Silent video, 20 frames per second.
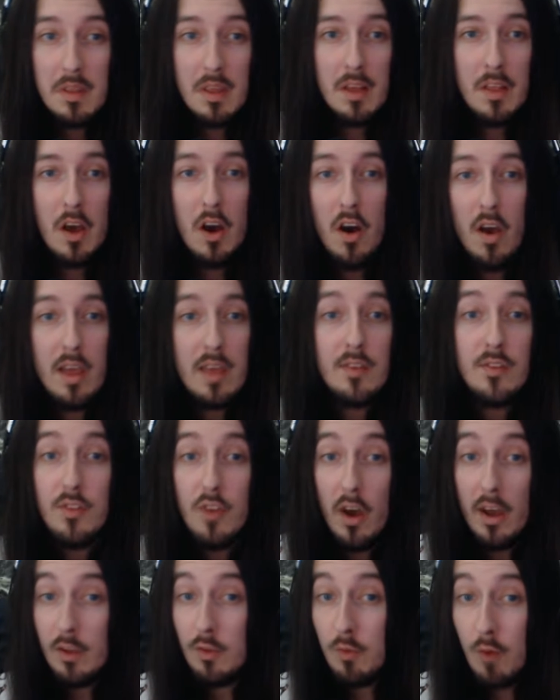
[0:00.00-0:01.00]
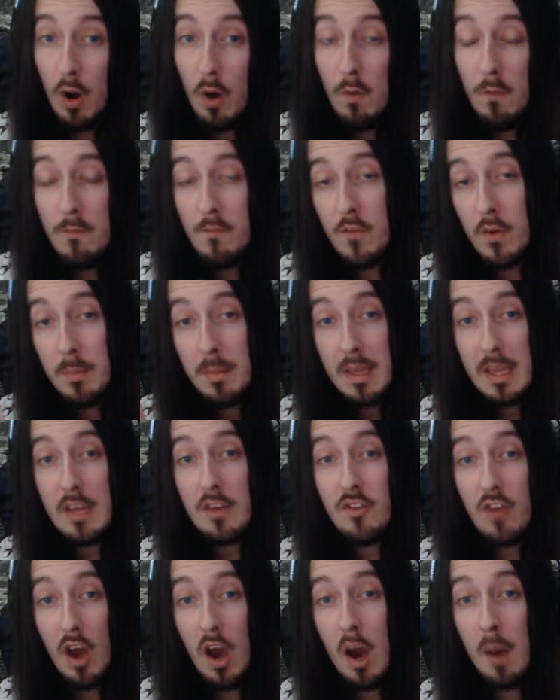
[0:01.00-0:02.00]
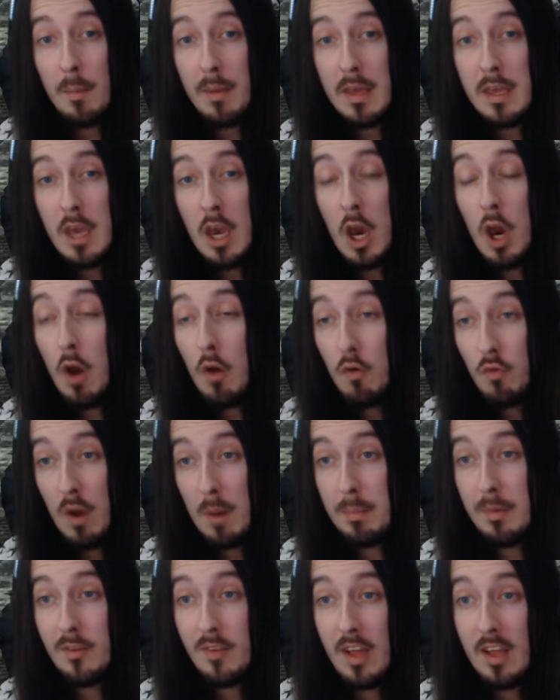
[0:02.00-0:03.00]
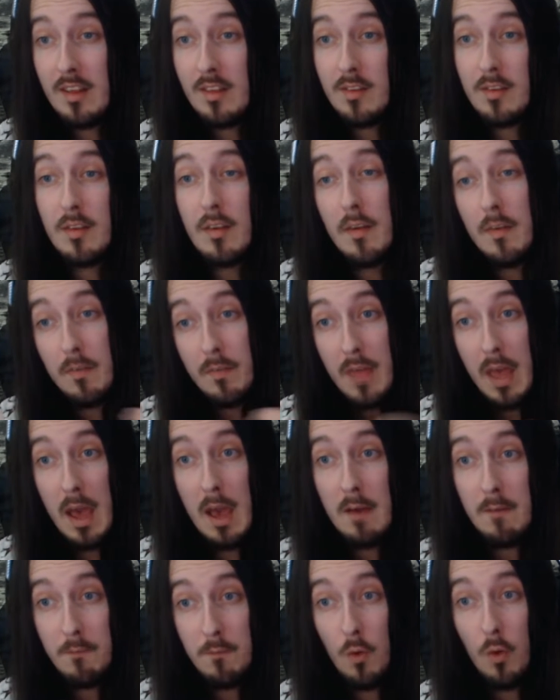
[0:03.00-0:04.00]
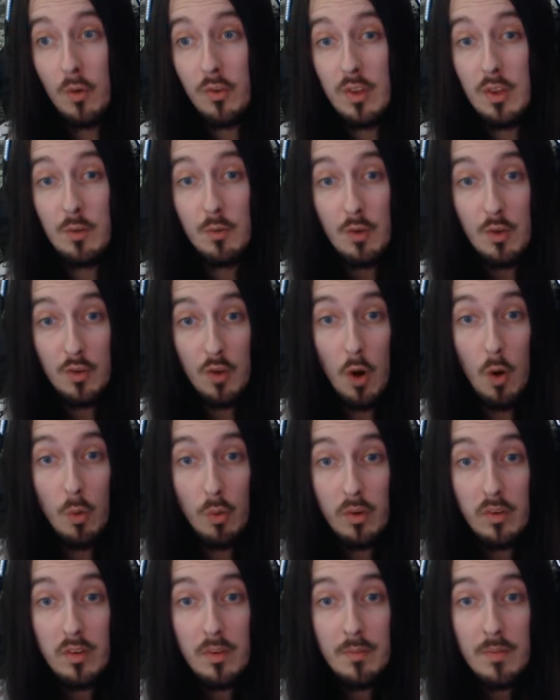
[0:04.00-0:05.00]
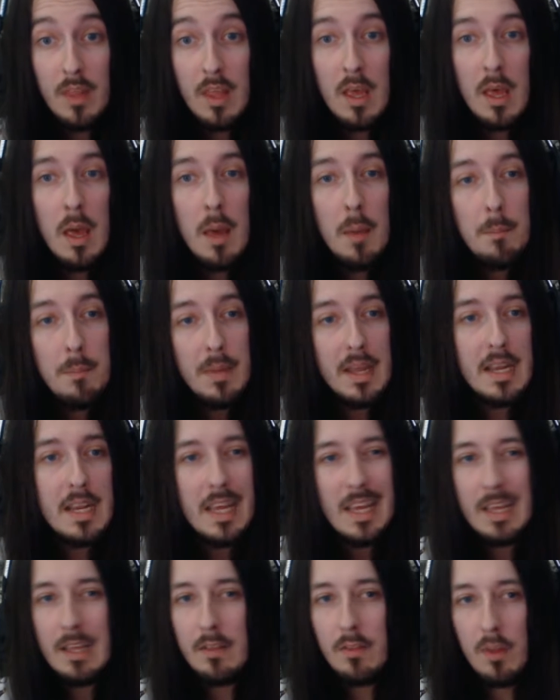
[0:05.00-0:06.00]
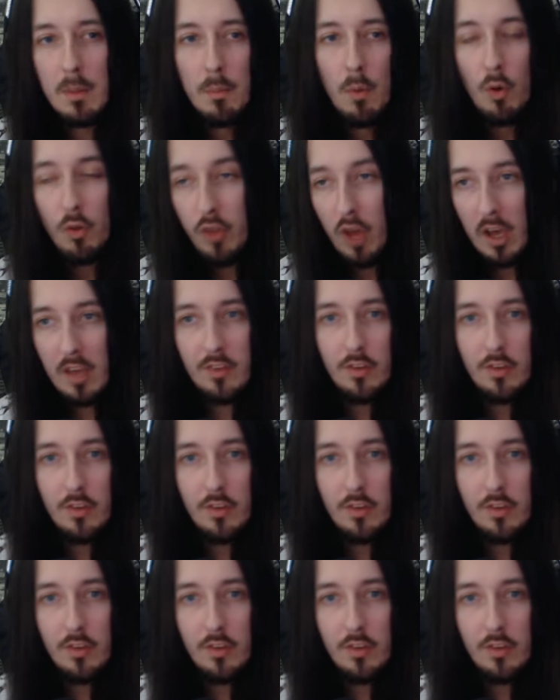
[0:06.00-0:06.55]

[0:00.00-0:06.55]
The highest dice roll from each army represents their force's result, meaning the more dice you